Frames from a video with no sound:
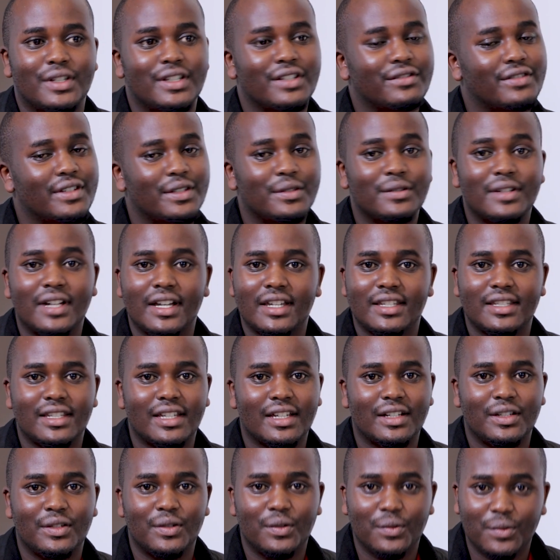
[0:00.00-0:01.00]
Whatever you guys
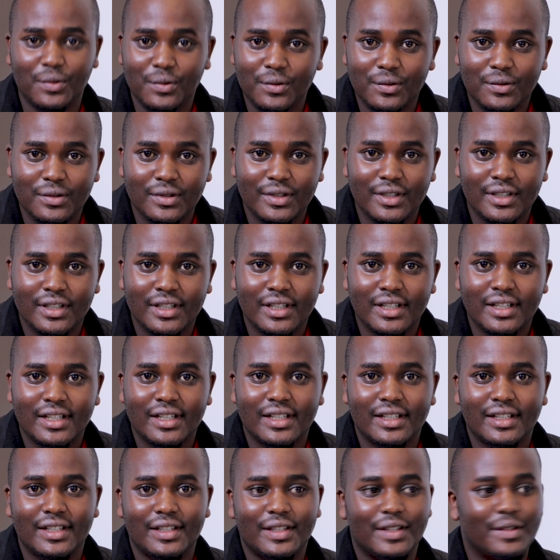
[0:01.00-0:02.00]
can do,
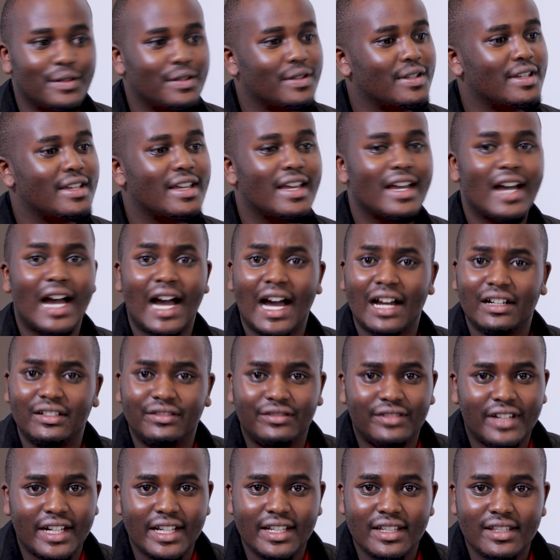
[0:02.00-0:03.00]

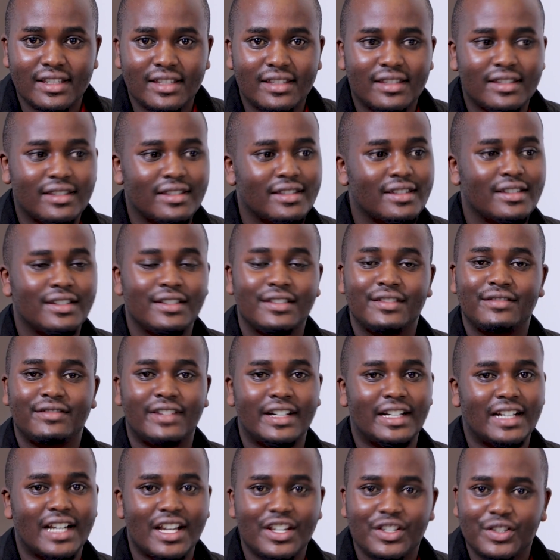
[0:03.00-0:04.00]
advice,
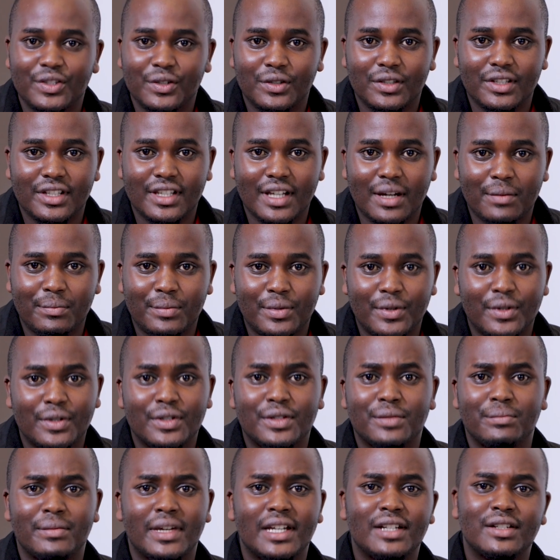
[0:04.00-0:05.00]
financial
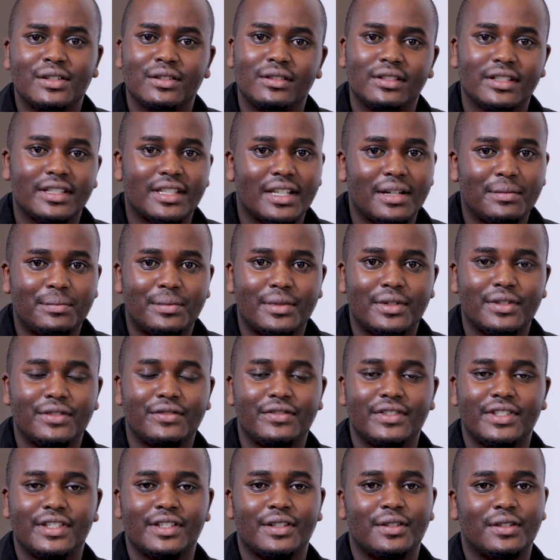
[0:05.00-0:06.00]
support, mental support,
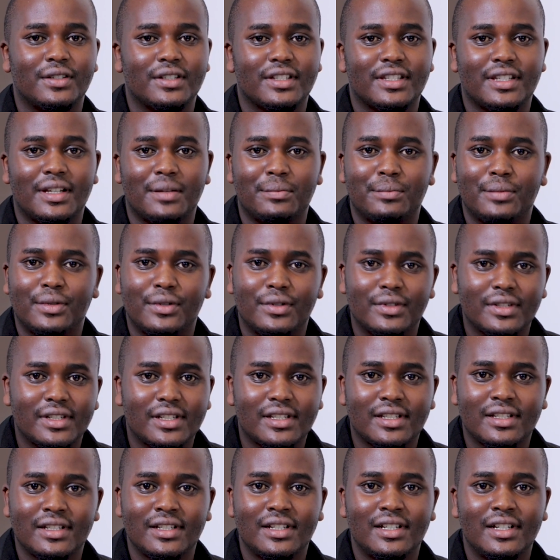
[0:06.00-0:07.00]
physical
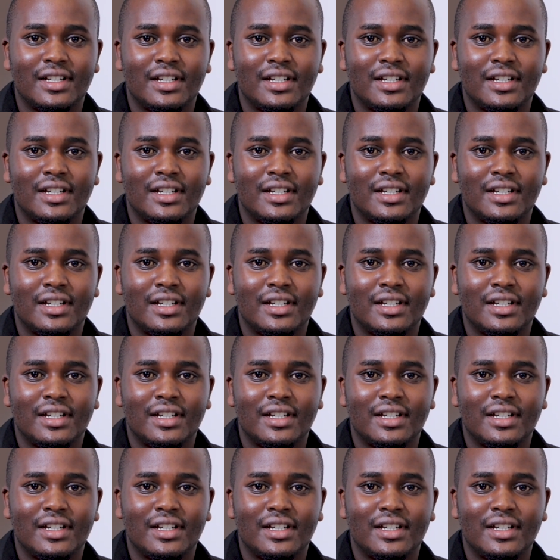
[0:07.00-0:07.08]
support.